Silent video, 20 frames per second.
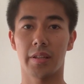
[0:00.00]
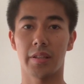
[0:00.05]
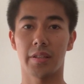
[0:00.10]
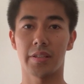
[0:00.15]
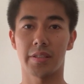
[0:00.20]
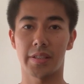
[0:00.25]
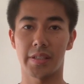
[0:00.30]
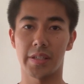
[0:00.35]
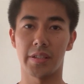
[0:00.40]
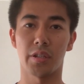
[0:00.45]
the
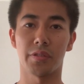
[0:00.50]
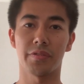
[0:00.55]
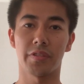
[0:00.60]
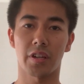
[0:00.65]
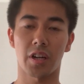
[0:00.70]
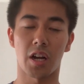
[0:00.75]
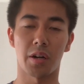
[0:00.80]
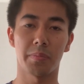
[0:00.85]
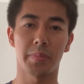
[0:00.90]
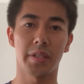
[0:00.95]
CEO of your
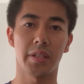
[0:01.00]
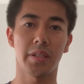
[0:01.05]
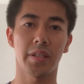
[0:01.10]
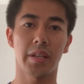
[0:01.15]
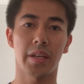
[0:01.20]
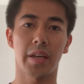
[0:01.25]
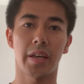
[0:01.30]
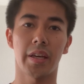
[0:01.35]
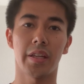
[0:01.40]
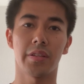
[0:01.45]
company,
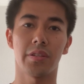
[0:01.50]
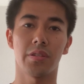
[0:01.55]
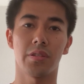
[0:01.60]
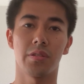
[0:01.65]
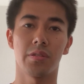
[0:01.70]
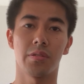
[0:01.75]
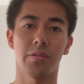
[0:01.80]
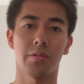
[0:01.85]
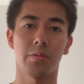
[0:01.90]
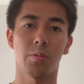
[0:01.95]
and
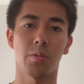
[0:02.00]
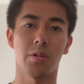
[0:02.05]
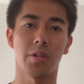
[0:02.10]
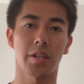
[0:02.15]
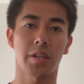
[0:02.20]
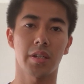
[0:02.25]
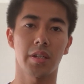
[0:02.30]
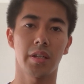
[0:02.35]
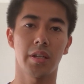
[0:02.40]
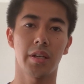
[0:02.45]
you
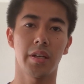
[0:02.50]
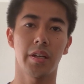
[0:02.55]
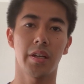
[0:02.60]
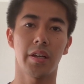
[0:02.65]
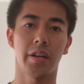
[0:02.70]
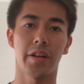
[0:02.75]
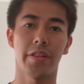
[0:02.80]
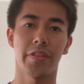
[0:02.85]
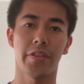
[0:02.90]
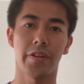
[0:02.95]
work
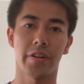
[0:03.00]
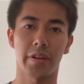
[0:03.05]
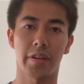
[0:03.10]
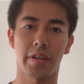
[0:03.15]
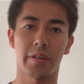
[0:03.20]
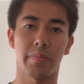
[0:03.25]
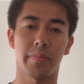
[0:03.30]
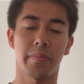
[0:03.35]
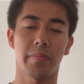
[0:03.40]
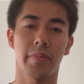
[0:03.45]
under
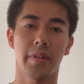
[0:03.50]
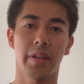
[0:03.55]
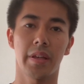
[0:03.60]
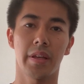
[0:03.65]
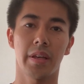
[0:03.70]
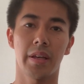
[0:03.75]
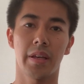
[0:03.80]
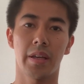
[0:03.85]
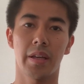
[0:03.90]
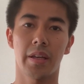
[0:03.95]
him,
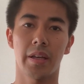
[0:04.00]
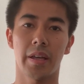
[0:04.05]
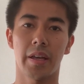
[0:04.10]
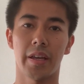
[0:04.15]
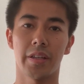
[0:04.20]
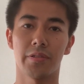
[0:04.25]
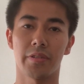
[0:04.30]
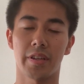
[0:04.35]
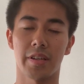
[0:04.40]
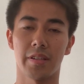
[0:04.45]

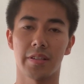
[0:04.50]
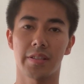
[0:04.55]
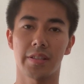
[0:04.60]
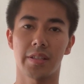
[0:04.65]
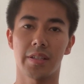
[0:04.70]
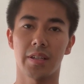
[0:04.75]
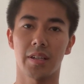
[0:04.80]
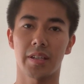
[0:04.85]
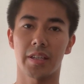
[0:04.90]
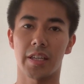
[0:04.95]
and you can
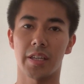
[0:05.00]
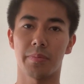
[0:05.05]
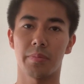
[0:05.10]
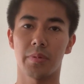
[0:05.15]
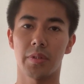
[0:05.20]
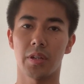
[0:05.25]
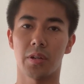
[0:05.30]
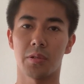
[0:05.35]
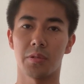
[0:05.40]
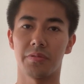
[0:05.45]
still keep
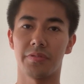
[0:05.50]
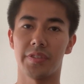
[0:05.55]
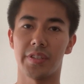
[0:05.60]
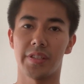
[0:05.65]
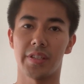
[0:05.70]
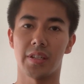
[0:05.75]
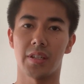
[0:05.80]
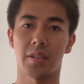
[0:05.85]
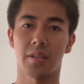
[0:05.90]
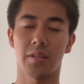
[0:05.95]
your own
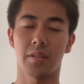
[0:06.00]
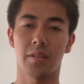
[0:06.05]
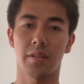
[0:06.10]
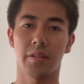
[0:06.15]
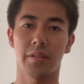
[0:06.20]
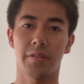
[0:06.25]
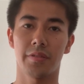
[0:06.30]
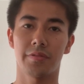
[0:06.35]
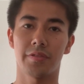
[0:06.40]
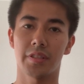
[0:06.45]
visa.
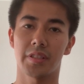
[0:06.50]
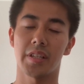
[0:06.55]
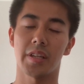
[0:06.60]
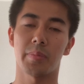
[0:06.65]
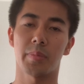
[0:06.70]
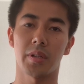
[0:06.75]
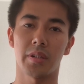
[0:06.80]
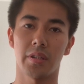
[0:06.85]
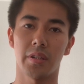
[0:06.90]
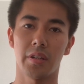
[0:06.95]
For
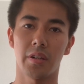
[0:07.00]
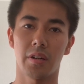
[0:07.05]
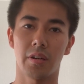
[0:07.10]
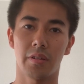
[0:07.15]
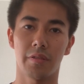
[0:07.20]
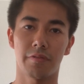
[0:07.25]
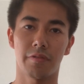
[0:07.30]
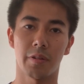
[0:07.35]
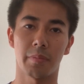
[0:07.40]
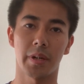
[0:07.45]
example,
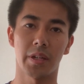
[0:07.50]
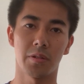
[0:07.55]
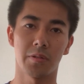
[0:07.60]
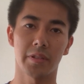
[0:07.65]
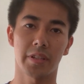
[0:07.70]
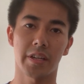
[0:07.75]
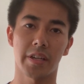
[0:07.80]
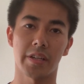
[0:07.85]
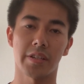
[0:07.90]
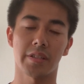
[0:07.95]
for my own
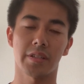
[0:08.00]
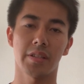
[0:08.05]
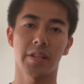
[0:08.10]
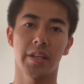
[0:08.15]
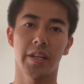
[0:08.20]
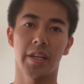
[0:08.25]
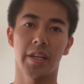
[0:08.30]
case,